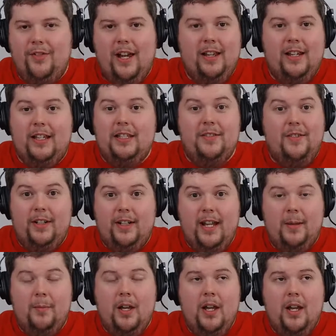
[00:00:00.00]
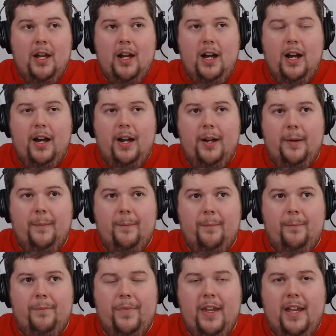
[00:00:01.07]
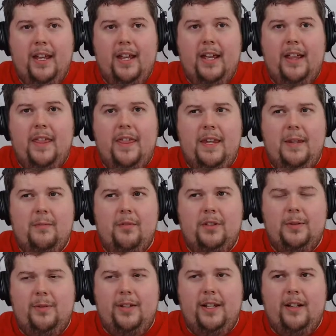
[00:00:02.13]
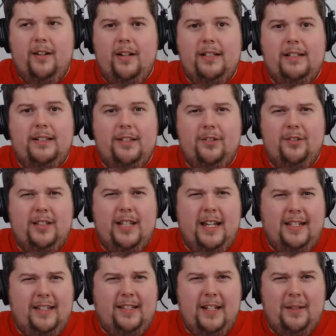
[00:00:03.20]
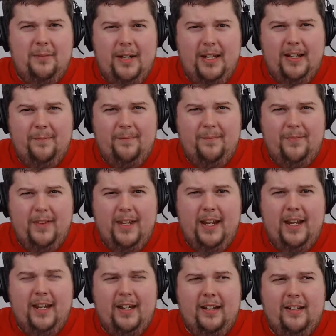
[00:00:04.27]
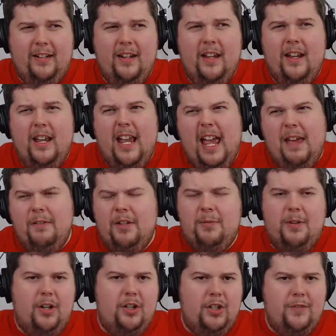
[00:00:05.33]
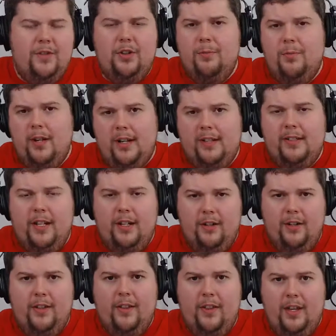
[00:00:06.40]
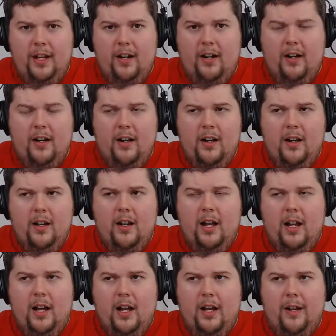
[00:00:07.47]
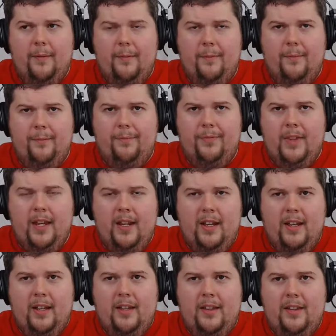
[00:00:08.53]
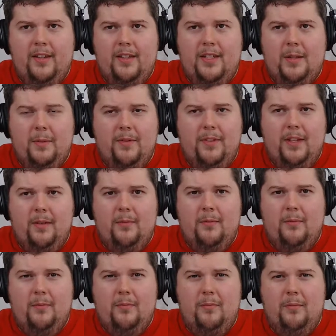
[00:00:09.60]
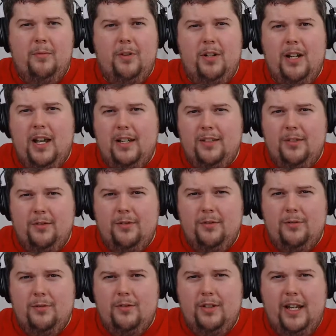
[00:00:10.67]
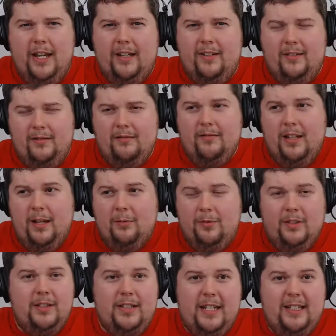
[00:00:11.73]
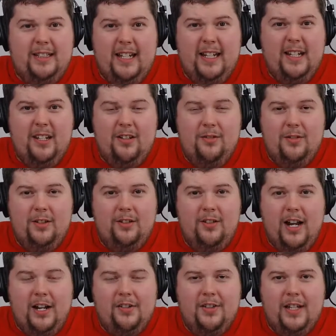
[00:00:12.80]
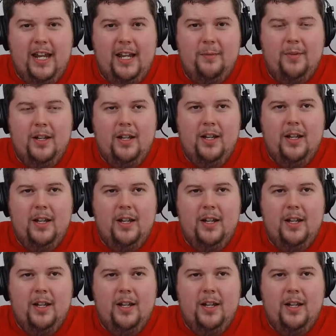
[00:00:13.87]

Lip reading: Valley. It's a fun game. The multiplayer is still technically in beta, and have experienced a few bugs here and there. Some of them were not so cool, like that will desync you and crash the game.